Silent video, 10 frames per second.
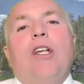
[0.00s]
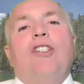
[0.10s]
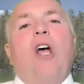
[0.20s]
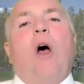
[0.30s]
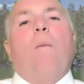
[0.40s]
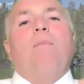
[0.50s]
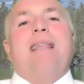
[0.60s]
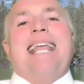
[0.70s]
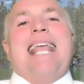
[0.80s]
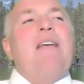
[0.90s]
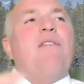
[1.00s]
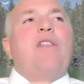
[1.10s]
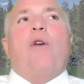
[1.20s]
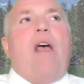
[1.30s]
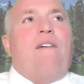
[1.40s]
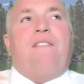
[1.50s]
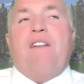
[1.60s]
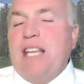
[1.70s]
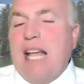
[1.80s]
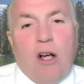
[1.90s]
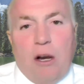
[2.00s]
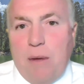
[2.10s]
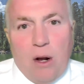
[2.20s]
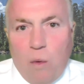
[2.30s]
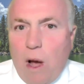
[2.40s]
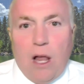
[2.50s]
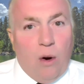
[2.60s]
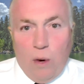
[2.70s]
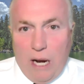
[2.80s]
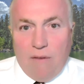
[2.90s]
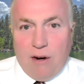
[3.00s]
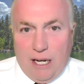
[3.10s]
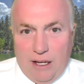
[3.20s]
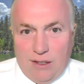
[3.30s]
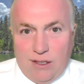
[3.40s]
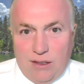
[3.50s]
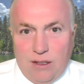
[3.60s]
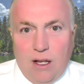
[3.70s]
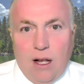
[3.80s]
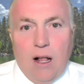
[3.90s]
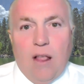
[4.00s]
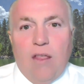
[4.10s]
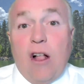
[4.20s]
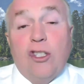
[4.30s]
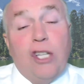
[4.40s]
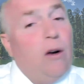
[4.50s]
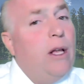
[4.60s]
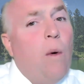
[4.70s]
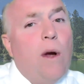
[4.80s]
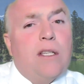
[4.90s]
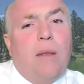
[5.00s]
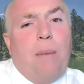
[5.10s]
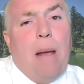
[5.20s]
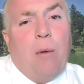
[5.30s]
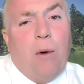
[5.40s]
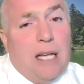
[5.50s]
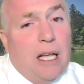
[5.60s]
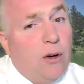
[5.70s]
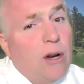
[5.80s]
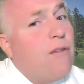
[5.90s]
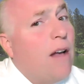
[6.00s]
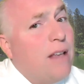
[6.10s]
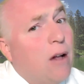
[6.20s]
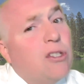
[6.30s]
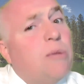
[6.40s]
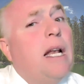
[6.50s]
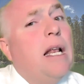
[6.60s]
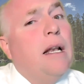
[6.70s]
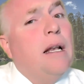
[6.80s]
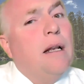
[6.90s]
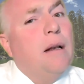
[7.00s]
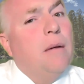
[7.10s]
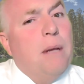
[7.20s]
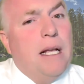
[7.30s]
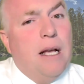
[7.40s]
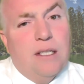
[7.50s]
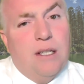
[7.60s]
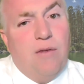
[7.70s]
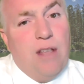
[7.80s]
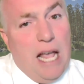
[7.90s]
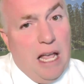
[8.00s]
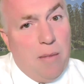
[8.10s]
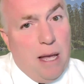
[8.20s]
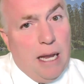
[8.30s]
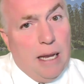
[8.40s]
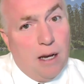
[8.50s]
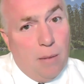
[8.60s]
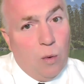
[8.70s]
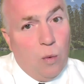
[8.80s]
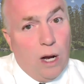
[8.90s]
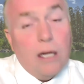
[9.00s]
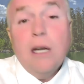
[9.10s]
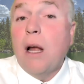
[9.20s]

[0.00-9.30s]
So even though you have a 50 gallon a minute well or whatever it is, they'll generally always on the paperwork say 35 gallons a minute because of the AMA, number one.